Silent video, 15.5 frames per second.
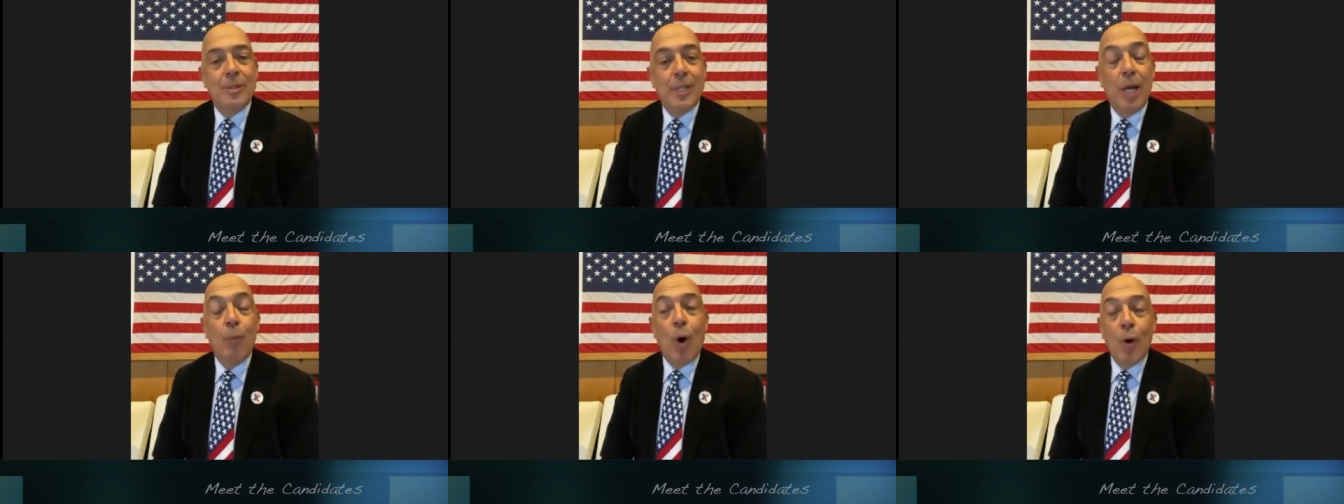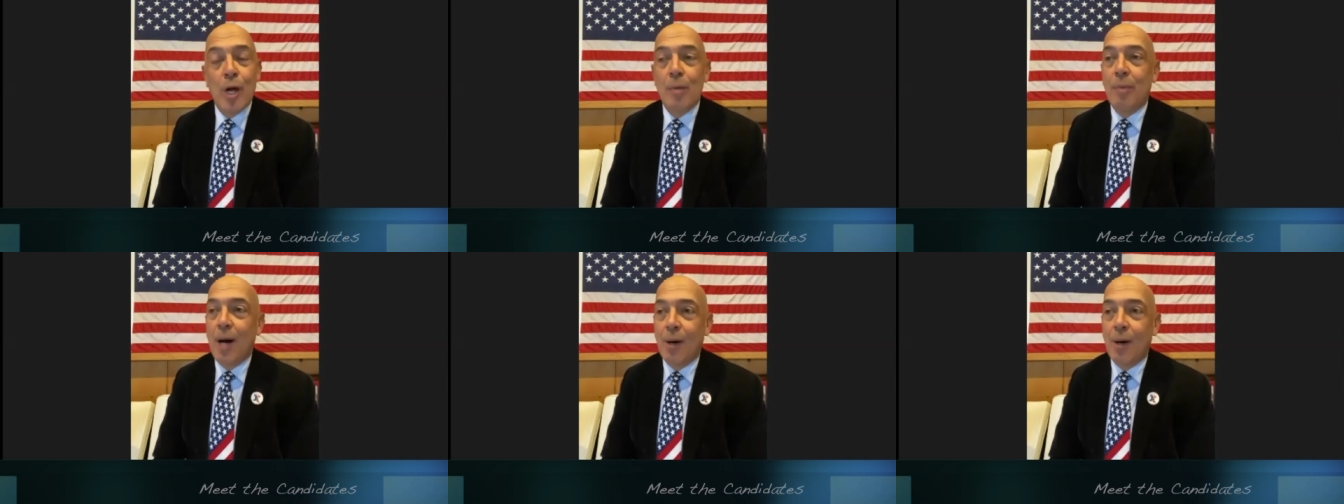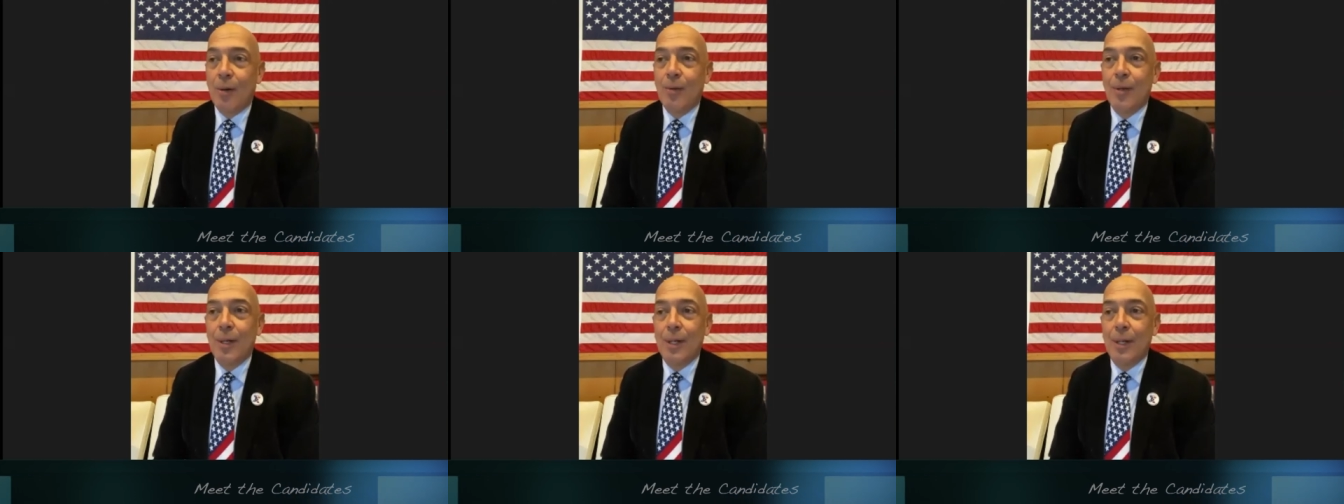They worry about,
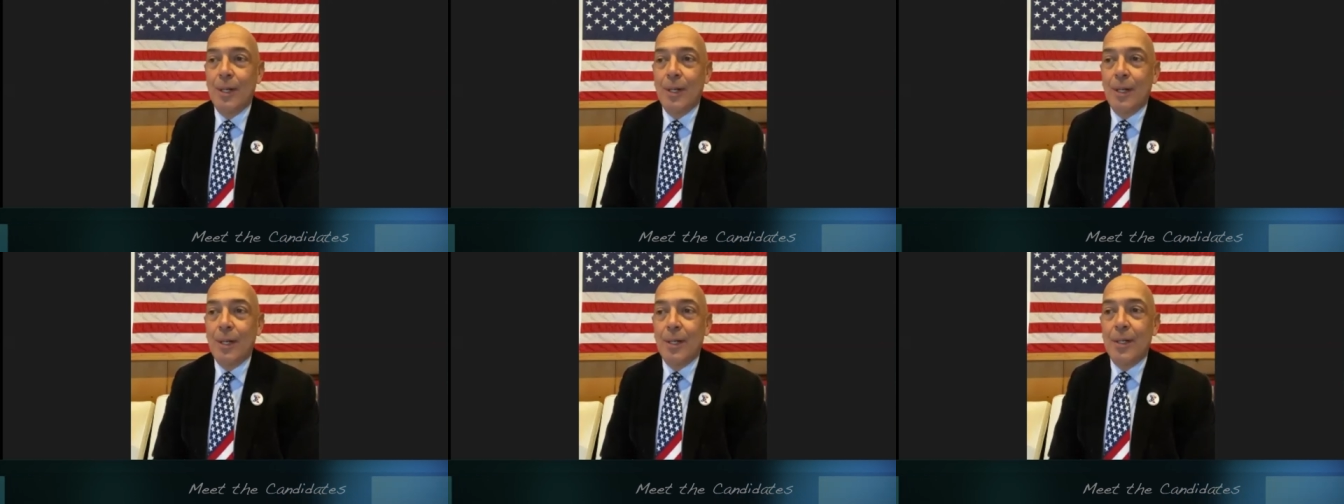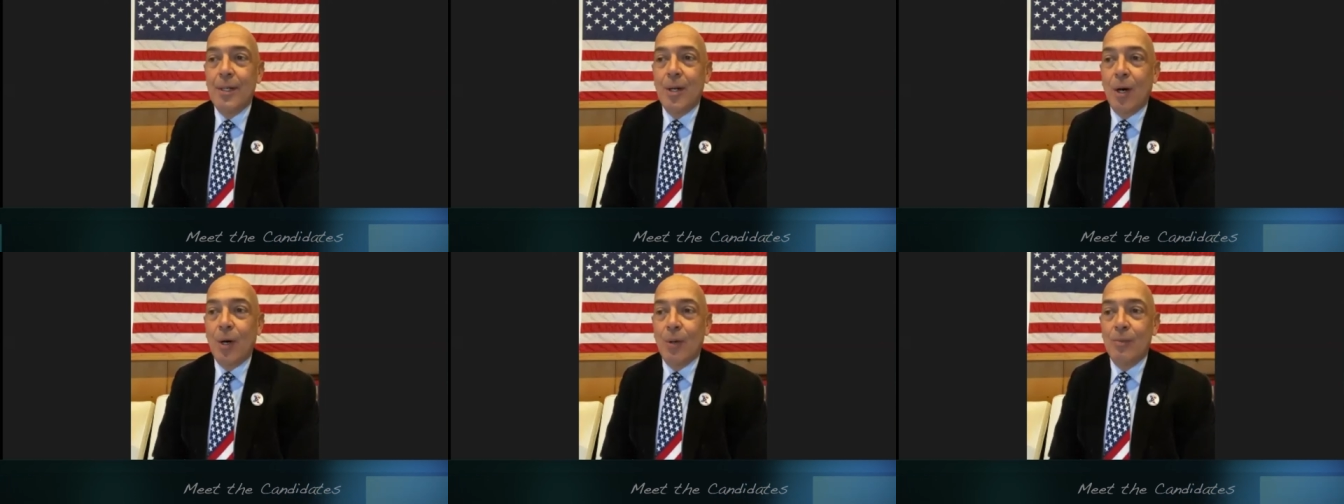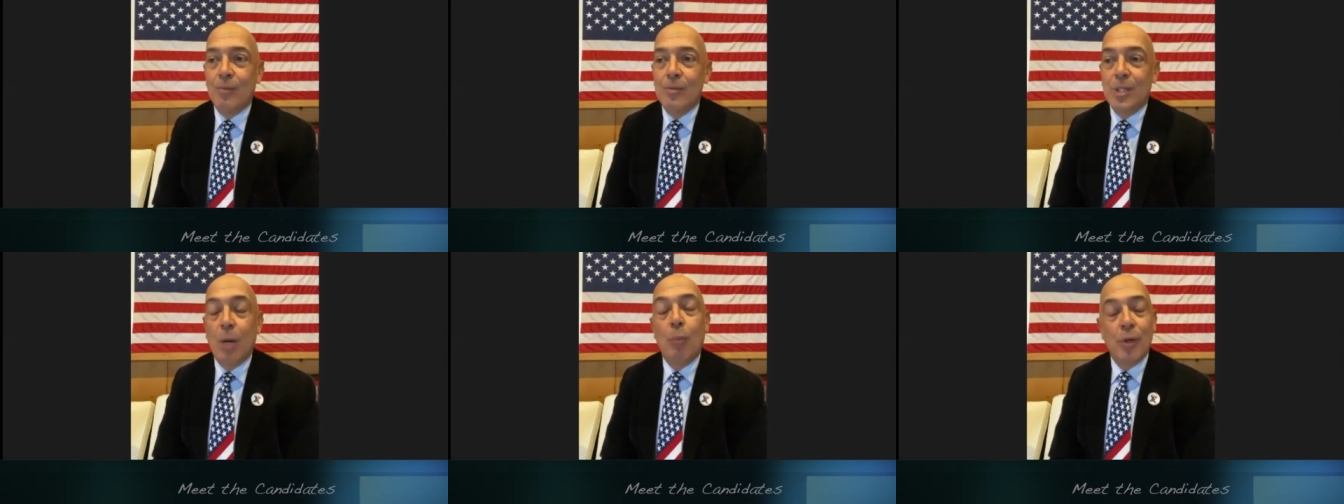you know,
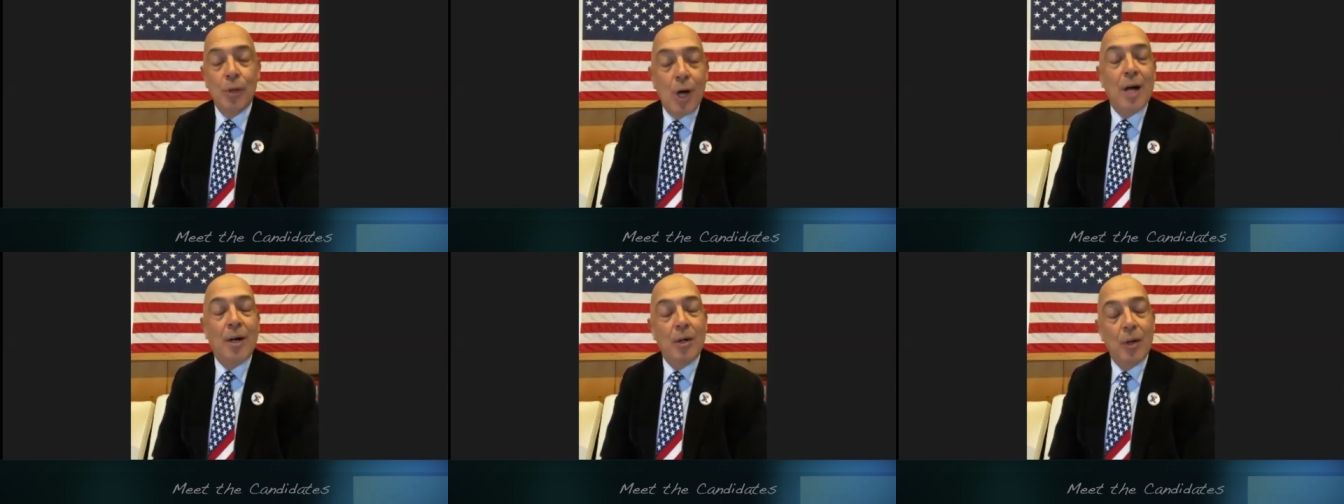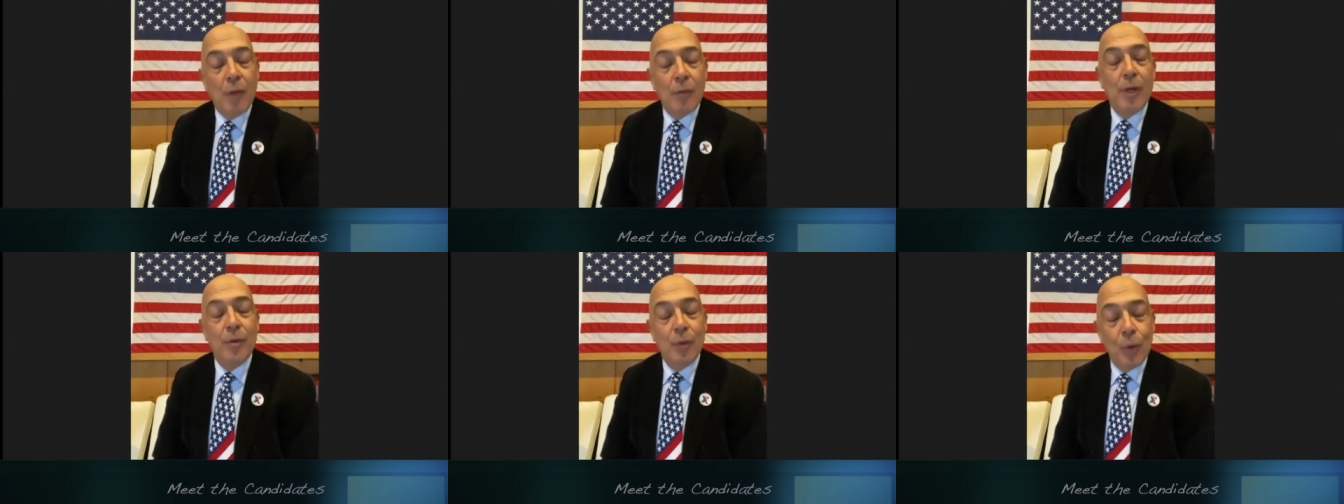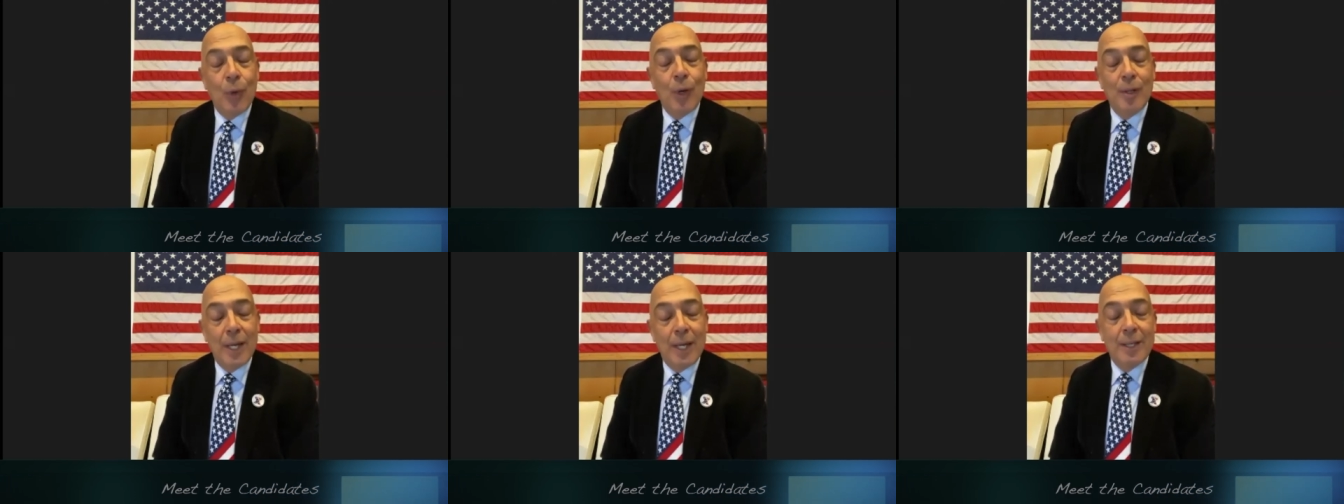someone knocking on their
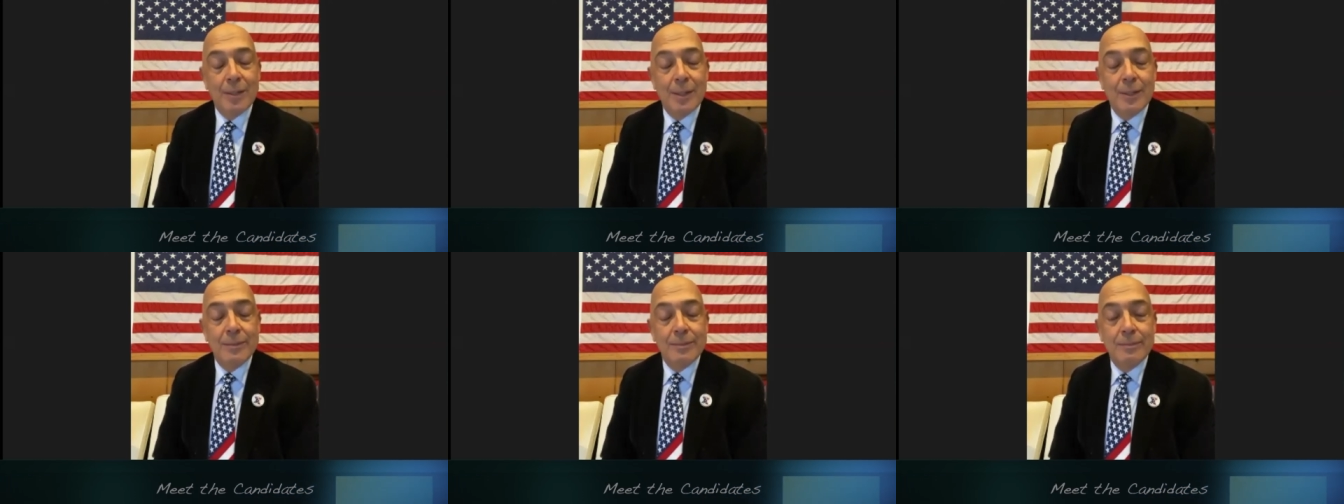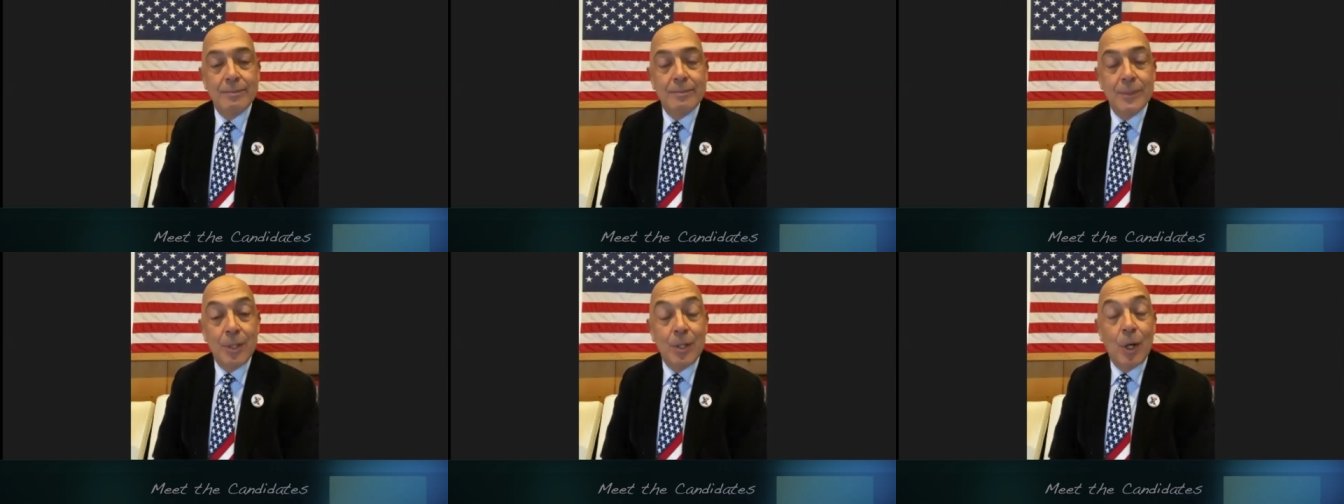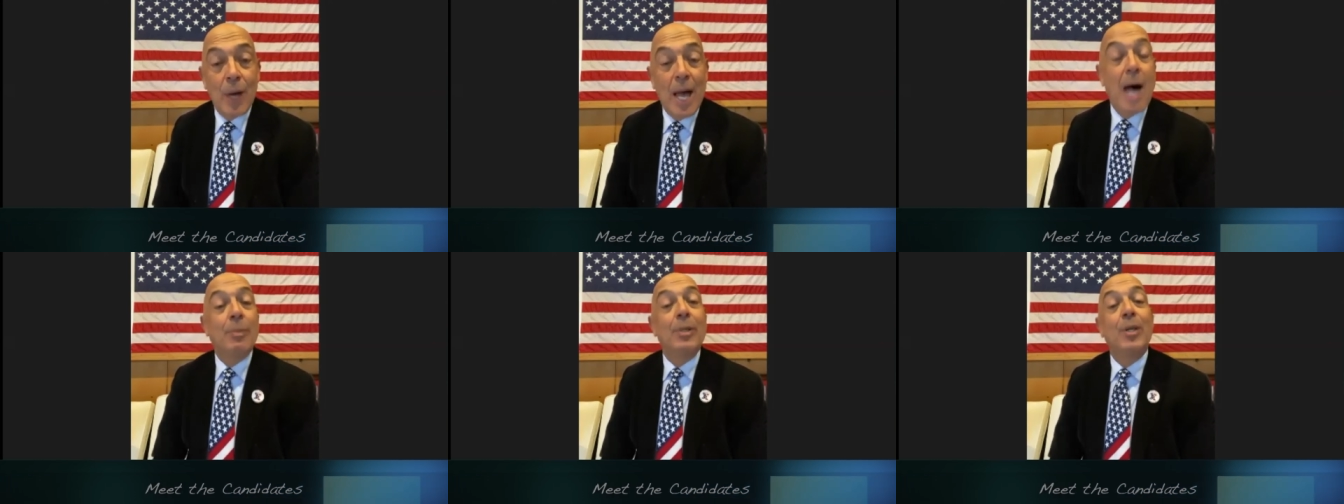door that, you know,
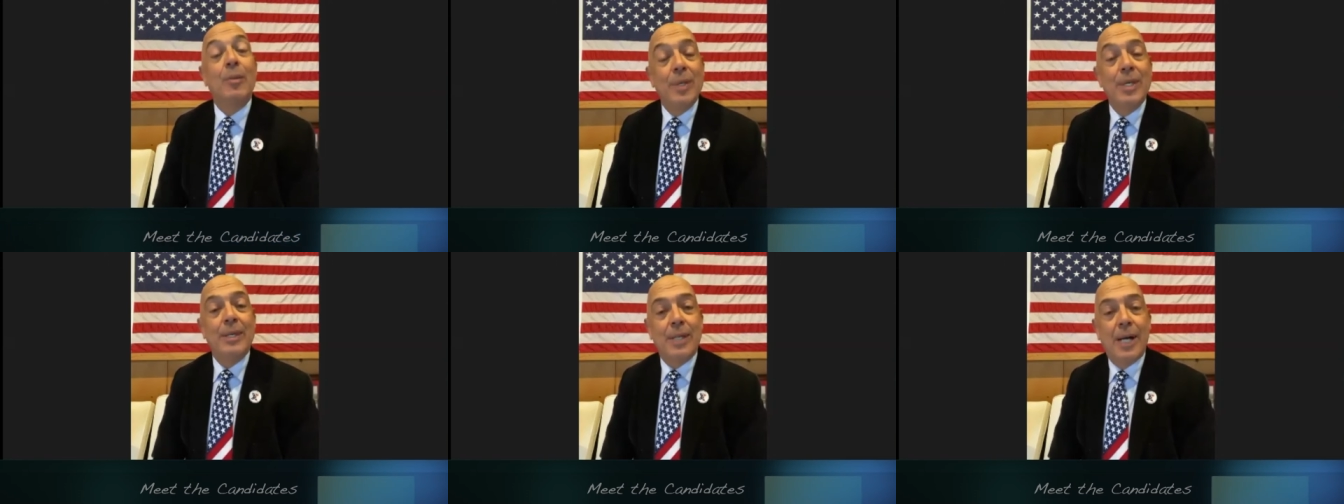happened to me.